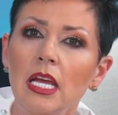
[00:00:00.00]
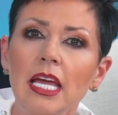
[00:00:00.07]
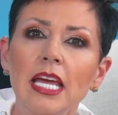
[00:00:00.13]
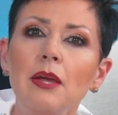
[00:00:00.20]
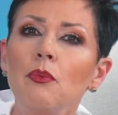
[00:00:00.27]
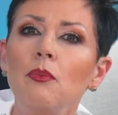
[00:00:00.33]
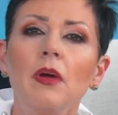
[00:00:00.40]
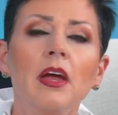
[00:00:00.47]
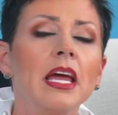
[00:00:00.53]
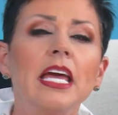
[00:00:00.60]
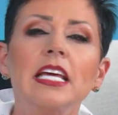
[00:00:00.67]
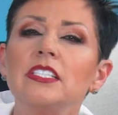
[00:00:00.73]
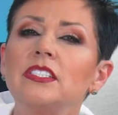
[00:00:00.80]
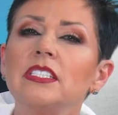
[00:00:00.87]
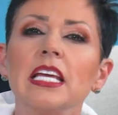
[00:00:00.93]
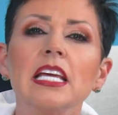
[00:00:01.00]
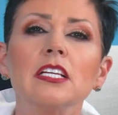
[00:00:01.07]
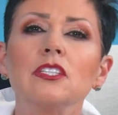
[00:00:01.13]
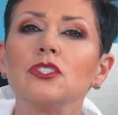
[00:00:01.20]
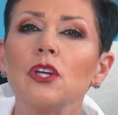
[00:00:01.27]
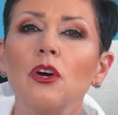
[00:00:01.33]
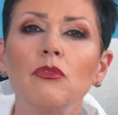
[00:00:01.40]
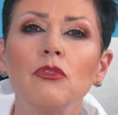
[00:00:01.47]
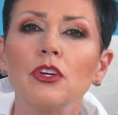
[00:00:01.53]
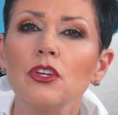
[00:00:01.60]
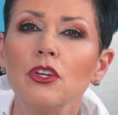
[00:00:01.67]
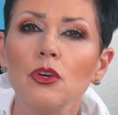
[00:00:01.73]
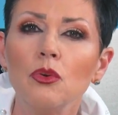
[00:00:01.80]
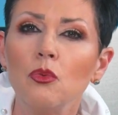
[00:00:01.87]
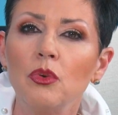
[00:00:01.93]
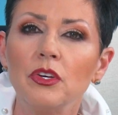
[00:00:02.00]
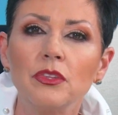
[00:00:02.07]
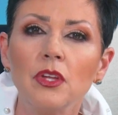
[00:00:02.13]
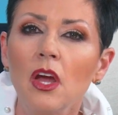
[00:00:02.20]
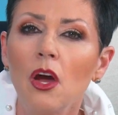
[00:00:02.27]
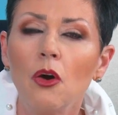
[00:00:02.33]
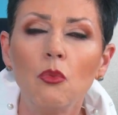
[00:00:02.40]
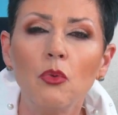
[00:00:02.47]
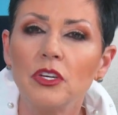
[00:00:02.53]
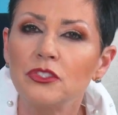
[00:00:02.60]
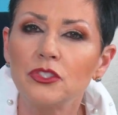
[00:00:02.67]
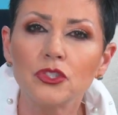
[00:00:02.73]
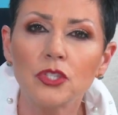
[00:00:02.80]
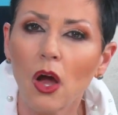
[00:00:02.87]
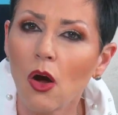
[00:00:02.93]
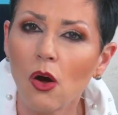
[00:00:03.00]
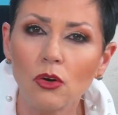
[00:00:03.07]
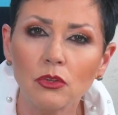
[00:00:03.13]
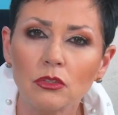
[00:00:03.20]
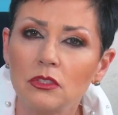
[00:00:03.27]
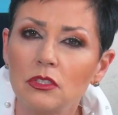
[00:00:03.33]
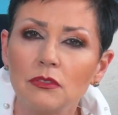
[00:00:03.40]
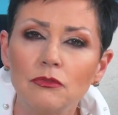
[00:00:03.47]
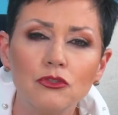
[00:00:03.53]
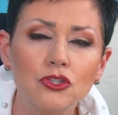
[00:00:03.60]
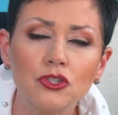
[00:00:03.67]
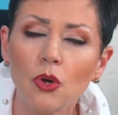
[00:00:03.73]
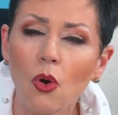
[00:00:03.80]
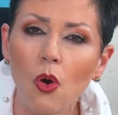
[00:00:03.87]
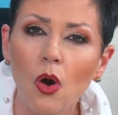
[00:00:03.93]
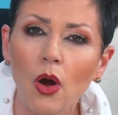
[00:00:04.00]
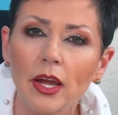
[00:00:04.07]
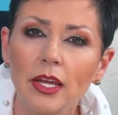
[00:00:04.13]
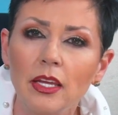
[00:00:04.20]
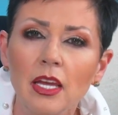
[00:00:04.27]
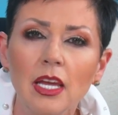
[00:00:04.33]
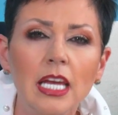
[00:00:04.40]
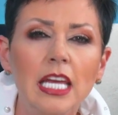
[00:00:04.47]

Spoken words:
He sings over you with songs of joy.